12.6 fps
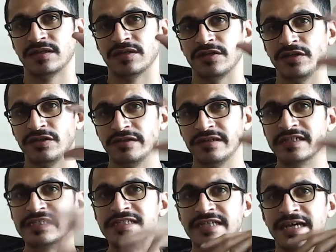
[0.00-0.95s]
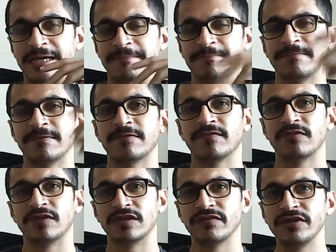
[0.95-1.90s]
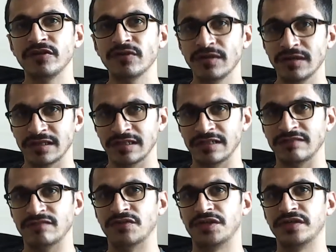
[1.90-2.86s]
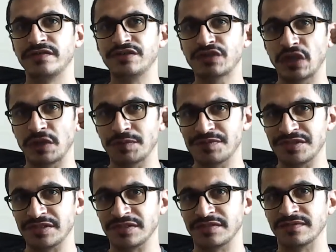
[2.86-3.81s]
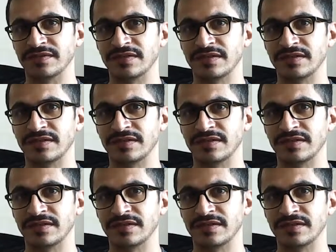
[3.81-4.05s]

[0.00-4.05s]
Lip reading: During this time, whatever you learn, whatever you observe,